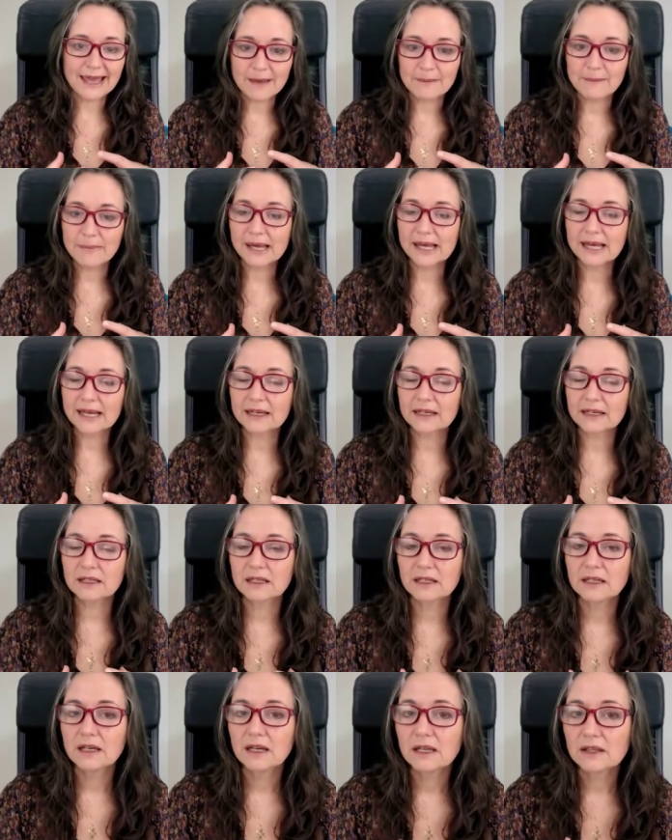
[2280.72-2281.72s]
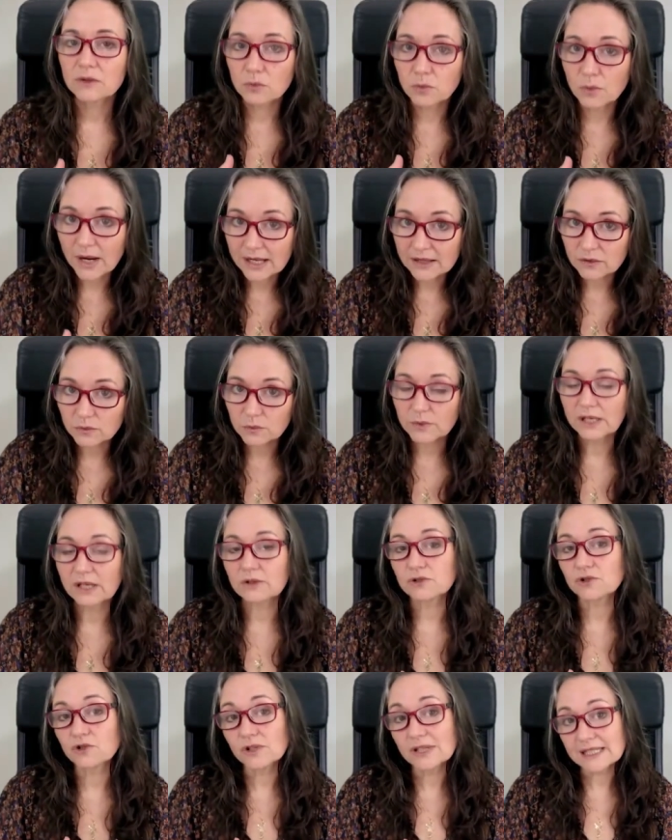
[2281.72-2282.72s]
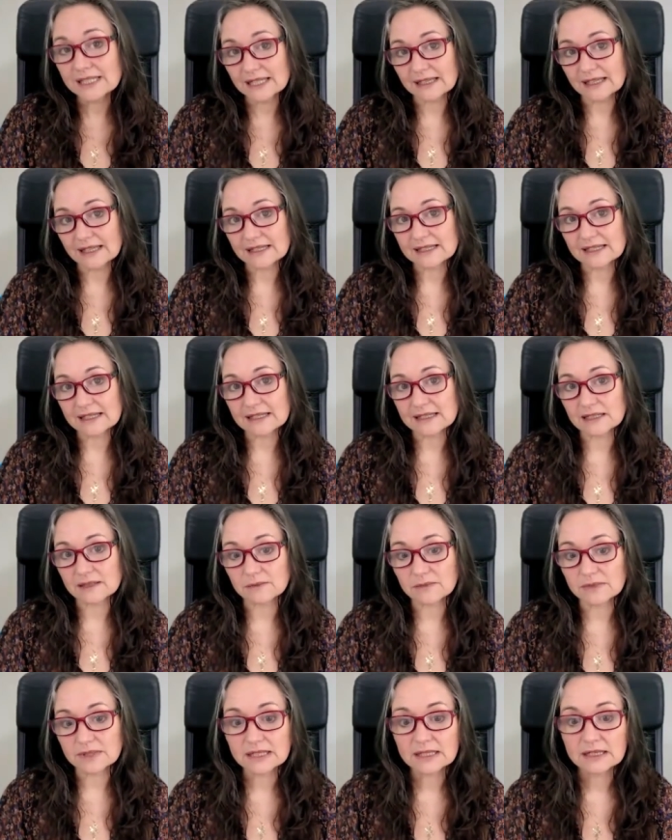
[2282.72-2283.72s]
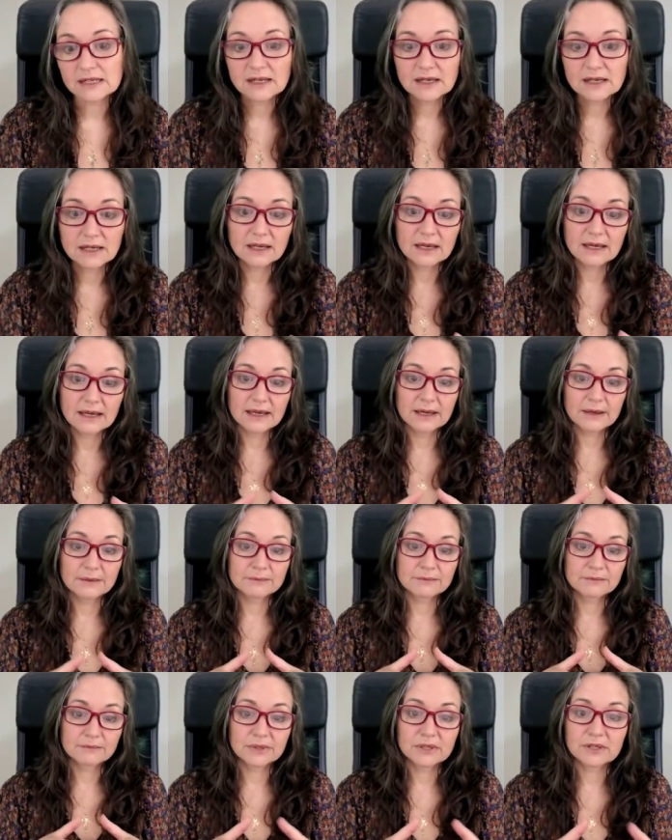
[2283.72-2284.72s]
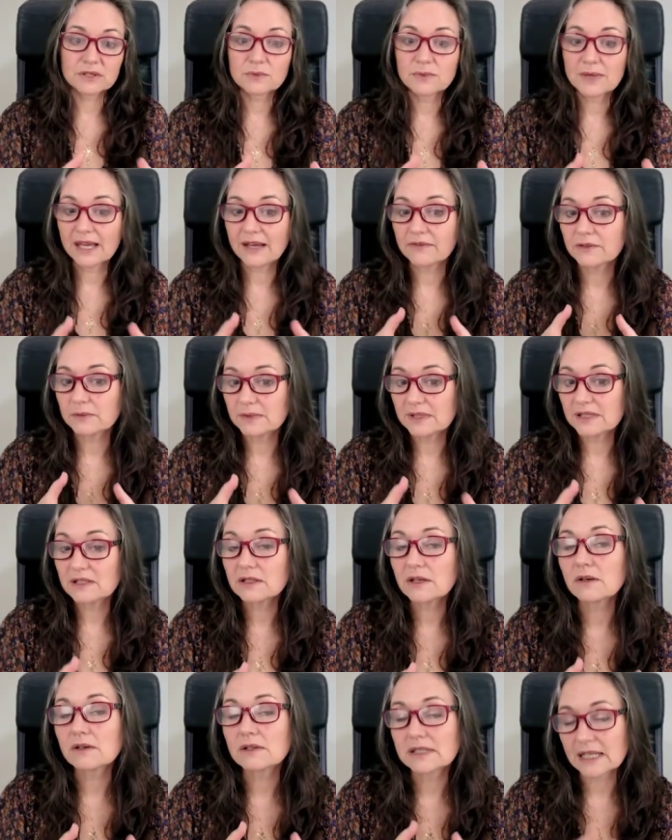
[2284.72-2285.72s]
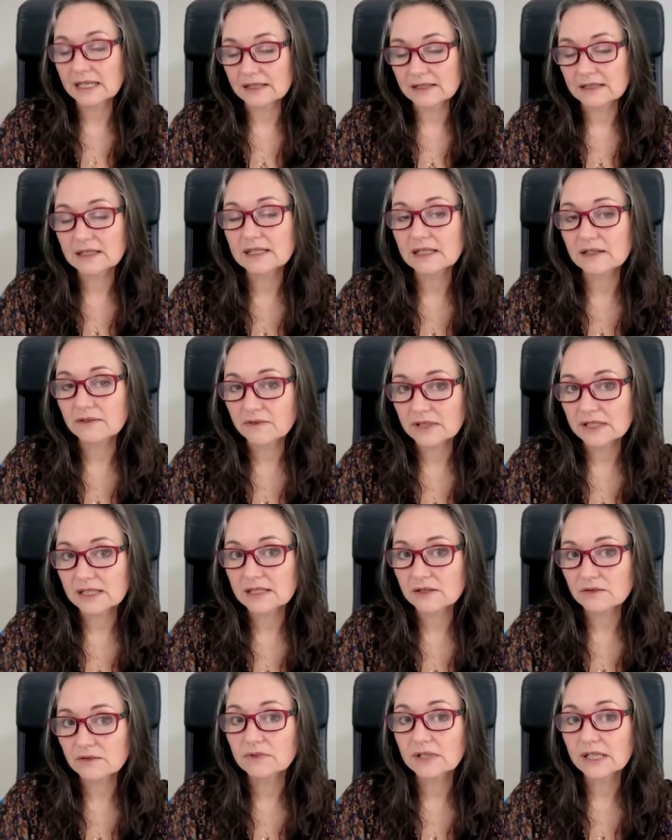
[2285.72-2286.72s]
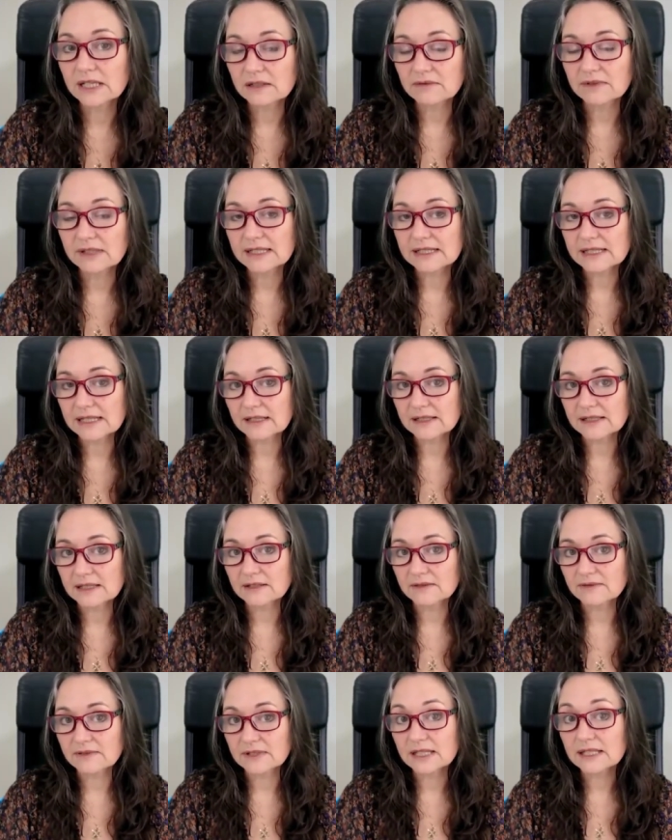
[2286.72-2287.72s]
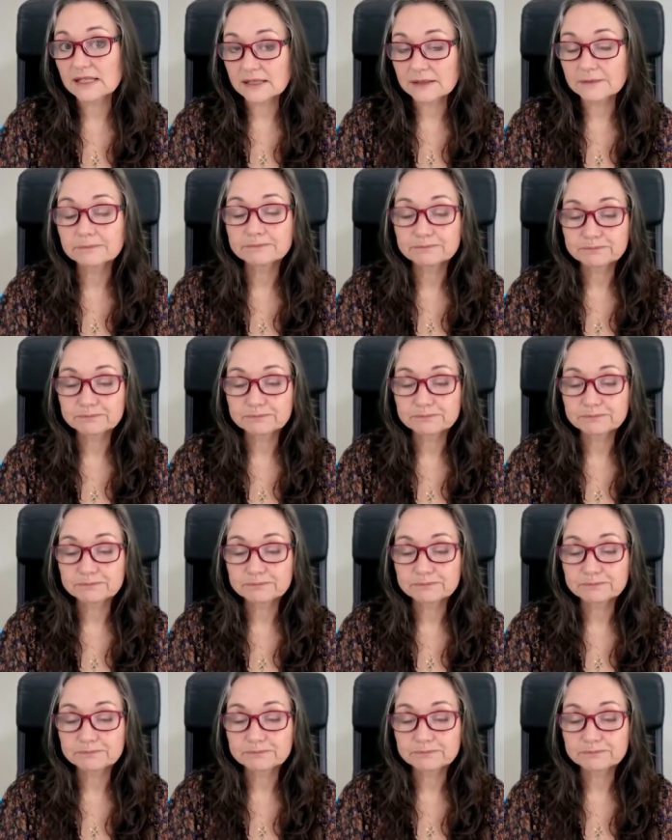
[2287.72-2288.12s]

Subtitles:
back the way that we are treating their systems, because we have to be so sensitive because it's a really, really sensitive system.